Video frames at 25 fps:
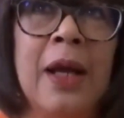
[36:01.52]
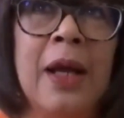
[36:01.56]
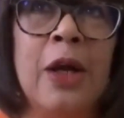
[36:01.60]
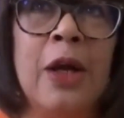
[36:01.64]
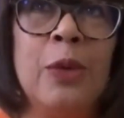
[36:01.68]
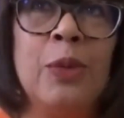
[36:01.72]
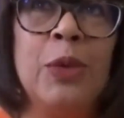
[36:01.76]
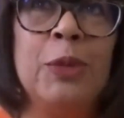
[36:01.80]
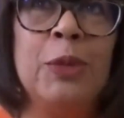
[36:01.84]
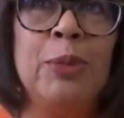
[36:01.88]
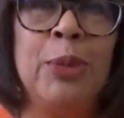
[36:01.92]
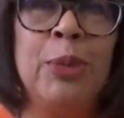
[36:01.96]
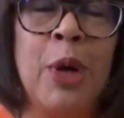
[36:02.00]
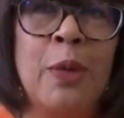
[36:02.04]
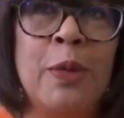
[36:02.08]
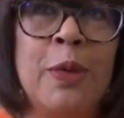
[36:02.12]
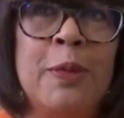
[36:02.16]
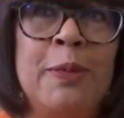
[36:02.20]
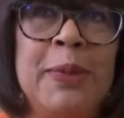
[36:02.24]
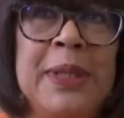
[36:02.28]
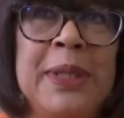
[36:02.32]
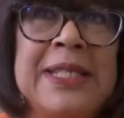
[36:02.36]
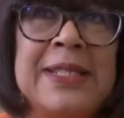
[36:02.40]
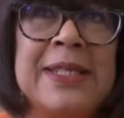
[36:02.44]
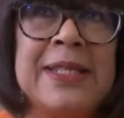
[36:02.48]
I would
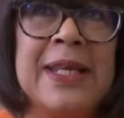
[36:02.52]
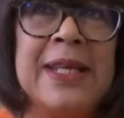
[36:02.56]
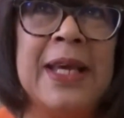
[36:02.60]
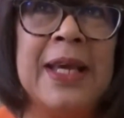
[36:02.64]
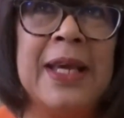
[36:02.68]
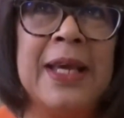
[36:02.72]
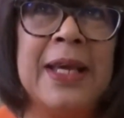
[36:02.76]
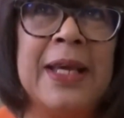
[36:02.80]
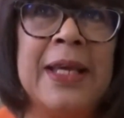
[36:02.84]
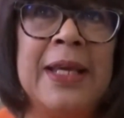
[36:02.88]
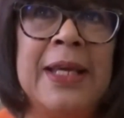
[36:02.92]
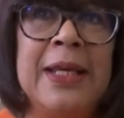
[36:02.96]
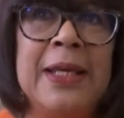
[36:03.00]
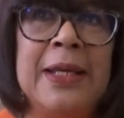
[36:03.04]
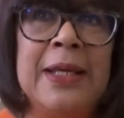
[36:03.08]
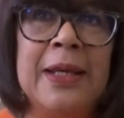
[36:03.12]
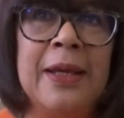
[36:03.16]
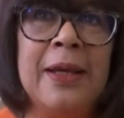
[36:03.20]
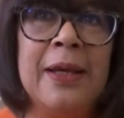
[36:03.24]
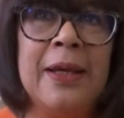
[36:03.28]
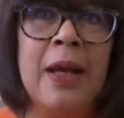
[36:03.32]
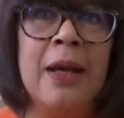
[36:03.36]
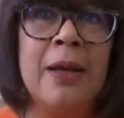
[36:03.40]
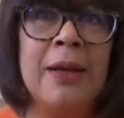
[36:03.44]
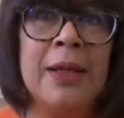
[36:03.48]
probably say
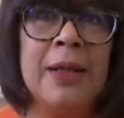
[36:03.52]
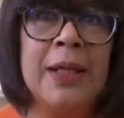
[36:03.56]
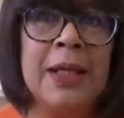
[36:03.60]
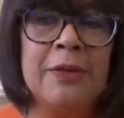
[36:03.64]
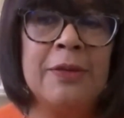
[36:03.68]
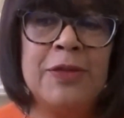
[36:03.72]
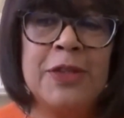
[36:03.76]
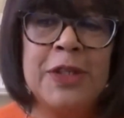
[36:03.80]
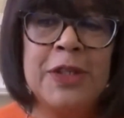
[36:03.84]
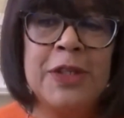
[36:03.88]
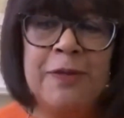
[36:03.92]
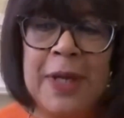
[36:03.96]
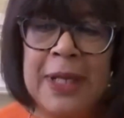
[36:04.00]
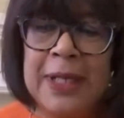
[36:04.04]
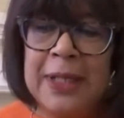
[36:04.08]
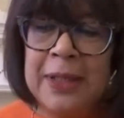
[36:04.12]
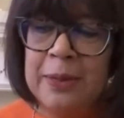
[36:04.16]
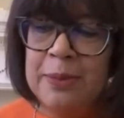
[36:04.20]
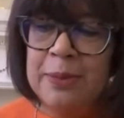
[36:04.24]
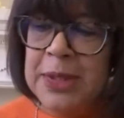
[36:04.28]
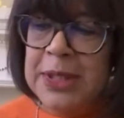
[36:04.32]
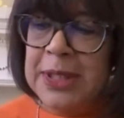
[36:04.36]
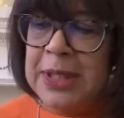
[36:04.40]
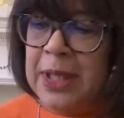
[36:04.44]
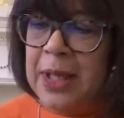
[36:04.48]
I have
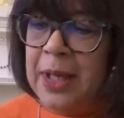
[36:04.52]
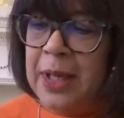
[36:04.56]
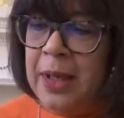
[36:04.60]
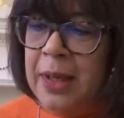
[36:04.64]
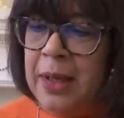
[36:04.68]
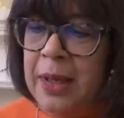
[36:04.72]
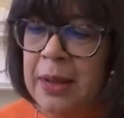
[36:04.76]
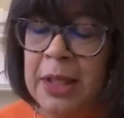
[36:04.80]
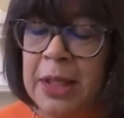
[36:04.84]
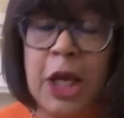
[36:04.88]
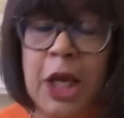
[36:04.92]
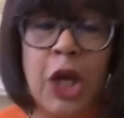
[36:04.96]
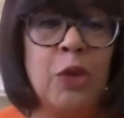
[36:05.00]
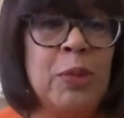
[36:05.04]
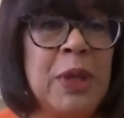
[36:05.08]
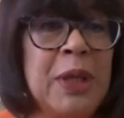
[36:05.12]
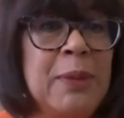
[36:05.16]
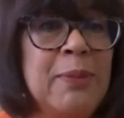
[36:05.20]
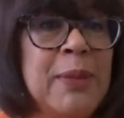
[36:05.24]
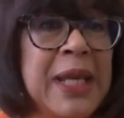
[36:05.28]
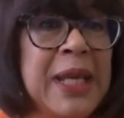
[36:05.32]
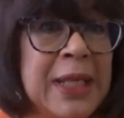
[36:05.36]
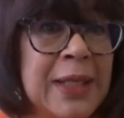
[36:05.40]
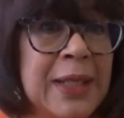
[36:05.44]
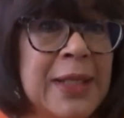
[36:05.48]
developed
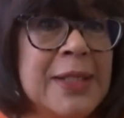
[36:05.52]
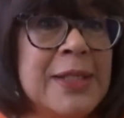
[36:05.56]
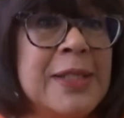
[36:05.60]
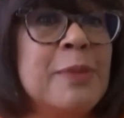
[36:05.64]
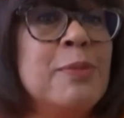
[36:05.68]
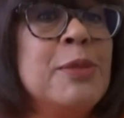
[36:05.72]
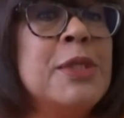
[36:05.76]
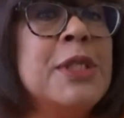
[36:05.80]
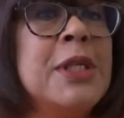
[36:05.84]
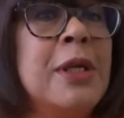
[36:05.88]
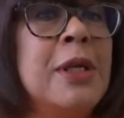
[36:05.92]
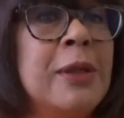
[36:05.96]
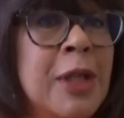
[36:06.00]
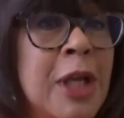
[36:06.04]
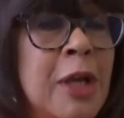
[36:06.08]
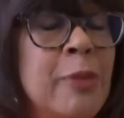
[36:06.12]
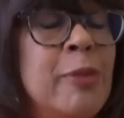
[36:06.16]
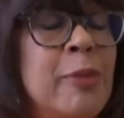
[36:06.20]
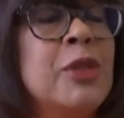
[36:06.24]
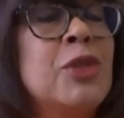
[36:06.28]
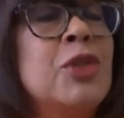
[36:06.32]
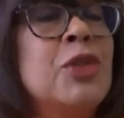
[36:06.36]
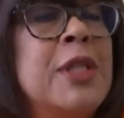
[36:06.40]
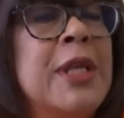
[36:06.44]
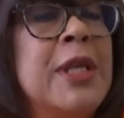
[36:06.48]
coping mechanisms, and I'll
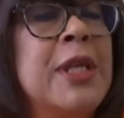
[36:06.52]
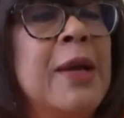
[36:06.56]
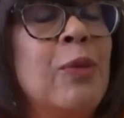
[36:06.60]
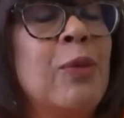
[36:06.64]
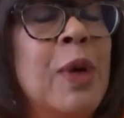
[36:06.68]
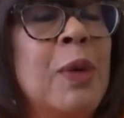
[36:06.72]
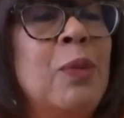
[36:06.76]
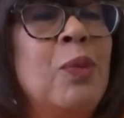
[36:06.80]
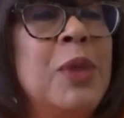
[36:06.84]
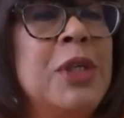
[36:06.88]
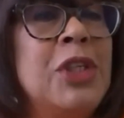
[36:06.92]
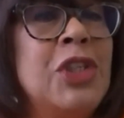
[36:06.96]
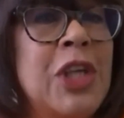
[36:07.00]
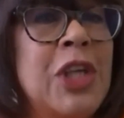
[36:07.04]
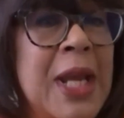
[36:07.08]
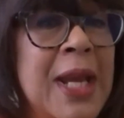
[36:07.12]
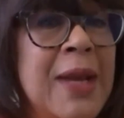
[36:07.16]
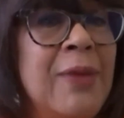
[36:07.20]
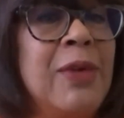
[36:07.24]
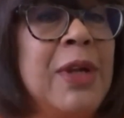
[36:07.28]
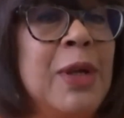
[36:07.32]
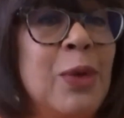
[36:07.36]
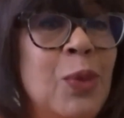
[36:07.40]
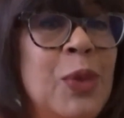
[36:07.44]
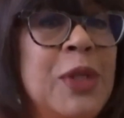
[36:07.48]
come on to that when we're
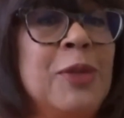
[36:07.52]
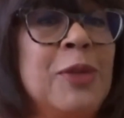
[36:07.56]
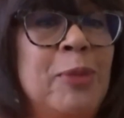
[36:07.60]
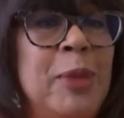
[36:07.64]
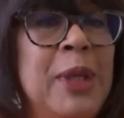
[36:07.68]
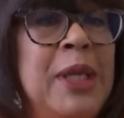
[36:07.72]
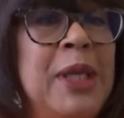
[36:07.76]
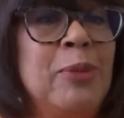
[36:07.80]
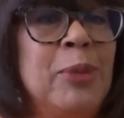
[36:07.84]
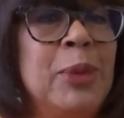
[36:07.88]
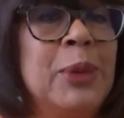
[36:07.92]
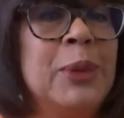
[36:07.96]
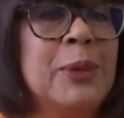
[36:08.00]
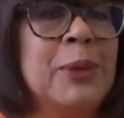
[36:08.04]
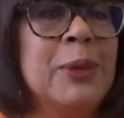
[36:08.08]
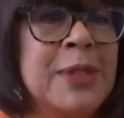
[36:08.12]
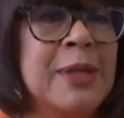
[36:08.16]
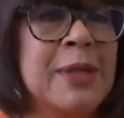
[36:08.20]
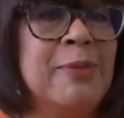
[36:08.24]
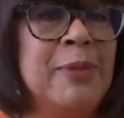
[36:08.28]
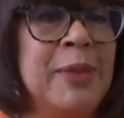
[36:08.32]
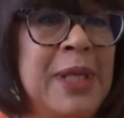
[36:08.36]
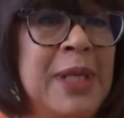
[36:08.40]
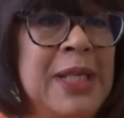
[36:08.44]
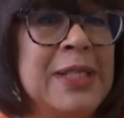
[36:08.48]
sharing with people
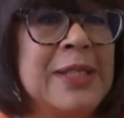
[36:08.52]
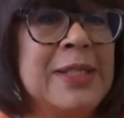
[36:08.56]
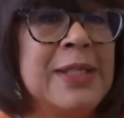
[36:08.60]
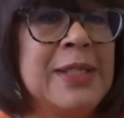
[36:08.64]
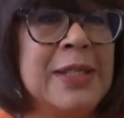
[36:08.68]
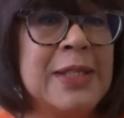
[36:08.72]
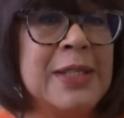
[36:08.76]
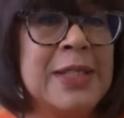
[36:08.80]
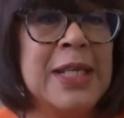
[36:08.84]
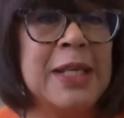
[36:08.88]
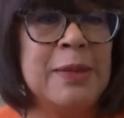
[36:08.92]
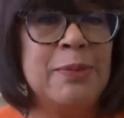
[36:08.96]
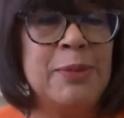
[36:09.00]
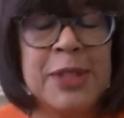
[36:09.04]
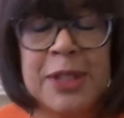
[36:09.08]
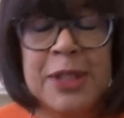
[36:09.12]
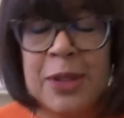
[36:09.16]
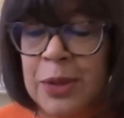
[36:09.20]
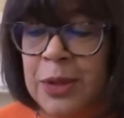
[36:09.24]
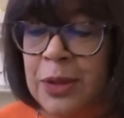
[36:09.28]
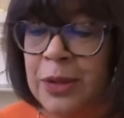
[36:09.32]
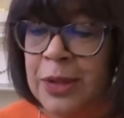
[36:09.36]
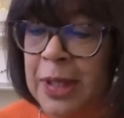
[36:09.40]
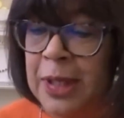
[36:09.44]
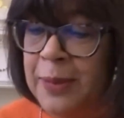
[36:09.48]
some hints and tips,
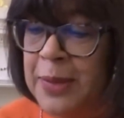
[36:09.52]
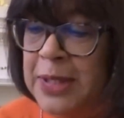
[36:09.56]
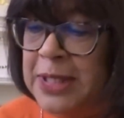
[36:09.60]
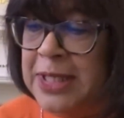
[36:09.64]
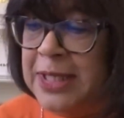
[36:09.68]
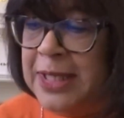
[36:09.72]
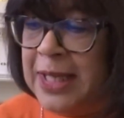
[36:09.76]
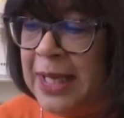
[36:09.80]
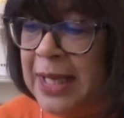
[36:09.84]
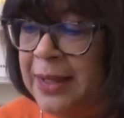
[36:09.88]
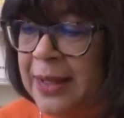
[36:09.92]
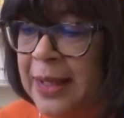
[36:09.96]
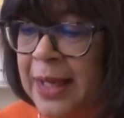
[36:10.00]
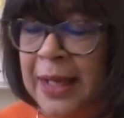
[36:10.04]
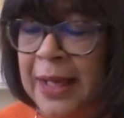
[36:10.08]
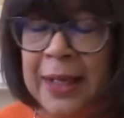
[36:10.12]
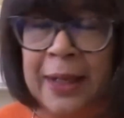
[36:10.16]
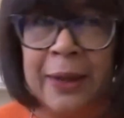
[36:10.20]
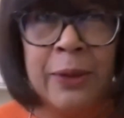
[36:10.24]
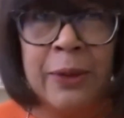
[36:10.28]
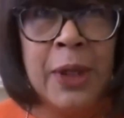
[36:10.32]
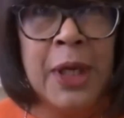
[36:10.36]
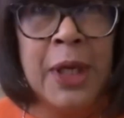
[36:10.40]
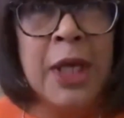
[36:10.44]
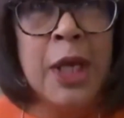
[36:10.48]
so I'll not go into that now.
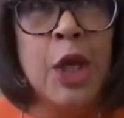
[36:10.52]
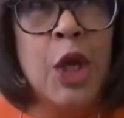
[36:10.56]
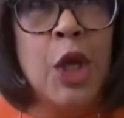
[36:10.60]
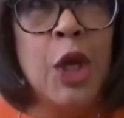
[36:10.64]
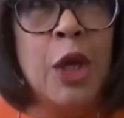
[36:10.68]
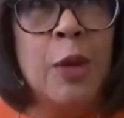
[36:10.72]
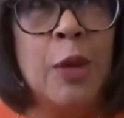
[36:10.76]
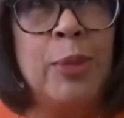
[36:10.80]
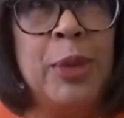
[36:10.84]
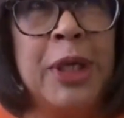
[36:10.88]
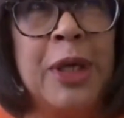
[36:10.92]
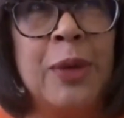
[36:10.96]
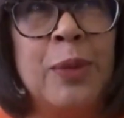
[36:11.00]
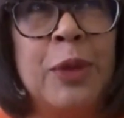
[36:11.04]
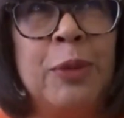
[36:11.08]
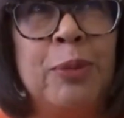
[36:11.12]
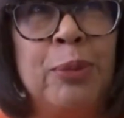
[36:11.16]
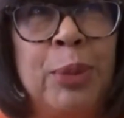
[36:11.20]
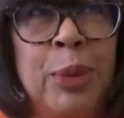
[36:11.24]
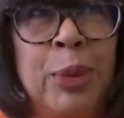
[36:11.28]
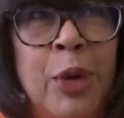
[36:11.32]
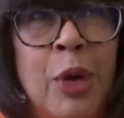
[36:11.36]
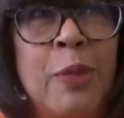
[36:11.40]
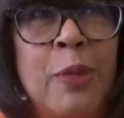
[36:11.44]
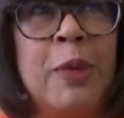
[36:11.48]
But I
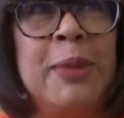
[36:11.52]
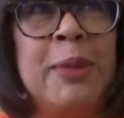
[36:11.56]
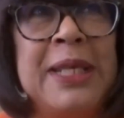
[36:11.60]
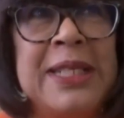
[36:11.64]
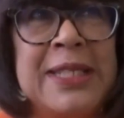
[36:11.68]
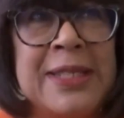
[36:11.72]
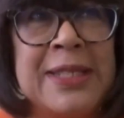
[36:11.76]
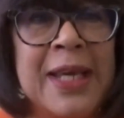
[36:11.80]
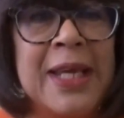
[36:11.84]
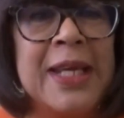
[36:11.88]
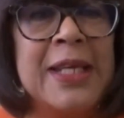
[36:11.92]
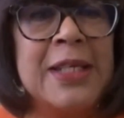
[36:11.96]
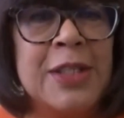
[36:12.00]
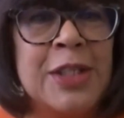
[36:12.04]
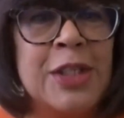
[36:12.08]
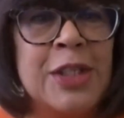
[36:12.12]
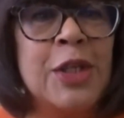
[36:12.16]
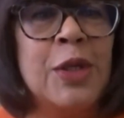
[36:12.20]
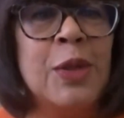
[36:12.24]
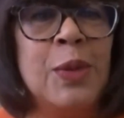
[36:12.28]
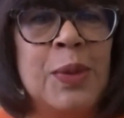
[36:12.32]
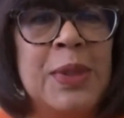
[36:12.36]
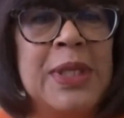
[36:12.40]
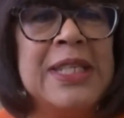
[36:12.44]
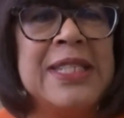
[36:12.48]
would probably say
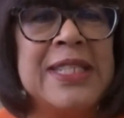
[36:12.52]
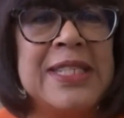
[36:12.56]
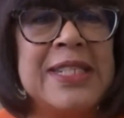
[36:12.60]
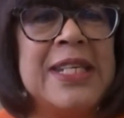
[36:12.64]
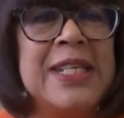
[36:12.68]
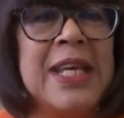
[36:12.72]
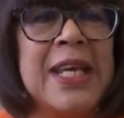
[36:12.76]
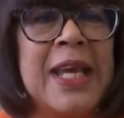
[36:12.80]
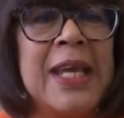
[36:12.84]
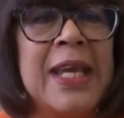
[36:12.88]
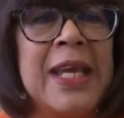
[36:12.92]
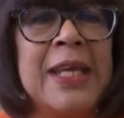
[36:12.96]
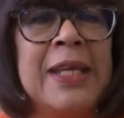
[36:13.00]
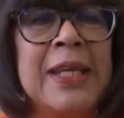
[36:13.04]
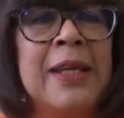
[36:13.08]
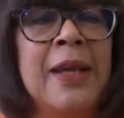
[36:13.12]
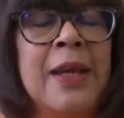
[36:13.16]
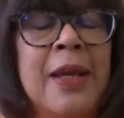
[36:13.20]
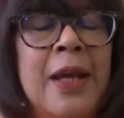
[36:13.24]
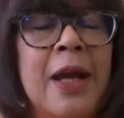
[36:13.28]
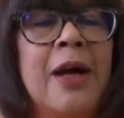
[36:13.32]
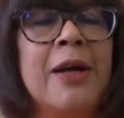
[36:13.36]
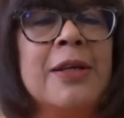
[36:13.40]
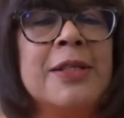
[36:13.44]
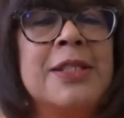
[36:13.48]
to this day,
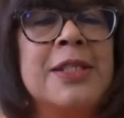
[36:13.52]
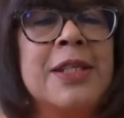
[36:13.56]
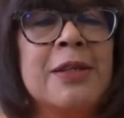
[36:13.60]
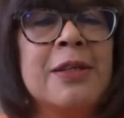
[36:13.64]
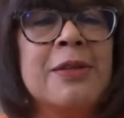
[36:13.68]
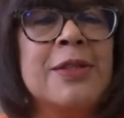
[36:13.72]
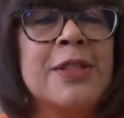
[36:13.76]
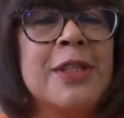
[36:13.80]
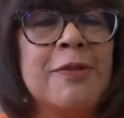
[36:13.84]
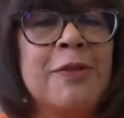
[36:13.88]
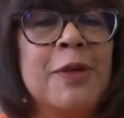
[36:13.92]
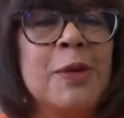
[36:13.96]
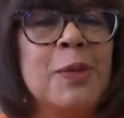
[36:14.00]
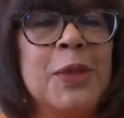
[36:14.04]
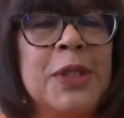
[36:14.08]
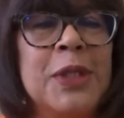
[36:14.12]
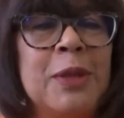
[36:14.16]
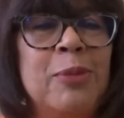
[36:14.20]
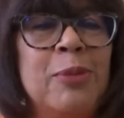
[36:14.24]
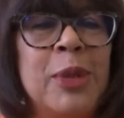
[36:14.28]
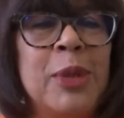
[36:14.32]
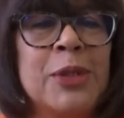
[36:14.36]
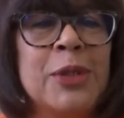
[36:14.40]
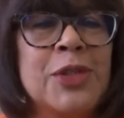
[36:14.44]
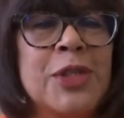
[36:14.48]
I still suffer with
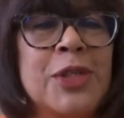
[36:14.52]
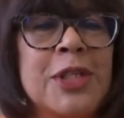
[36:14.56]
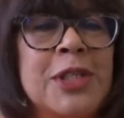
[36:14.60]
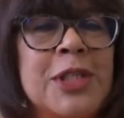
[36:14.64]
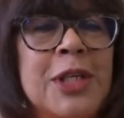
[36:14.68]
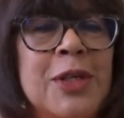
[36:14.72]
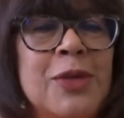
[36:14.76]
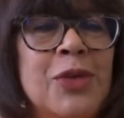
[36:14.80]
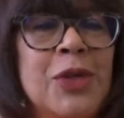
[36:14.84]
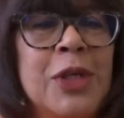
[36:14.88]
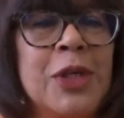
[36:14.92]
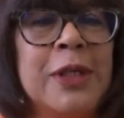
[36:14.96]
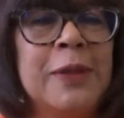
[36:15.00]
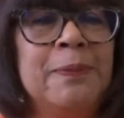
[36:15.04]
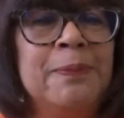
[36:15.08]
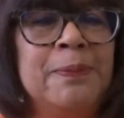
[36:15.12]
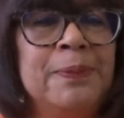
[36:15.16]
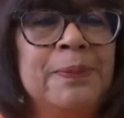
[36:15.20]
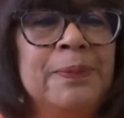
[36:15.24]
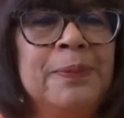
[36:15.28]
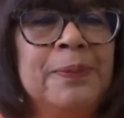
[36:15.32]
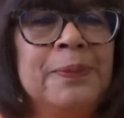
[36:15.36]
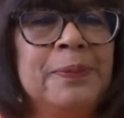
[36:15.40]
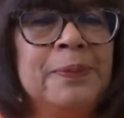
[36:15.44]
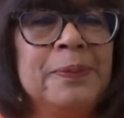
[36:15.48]
imposter
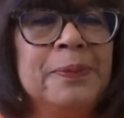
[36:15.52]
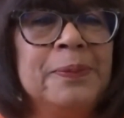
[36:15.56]
syndrome.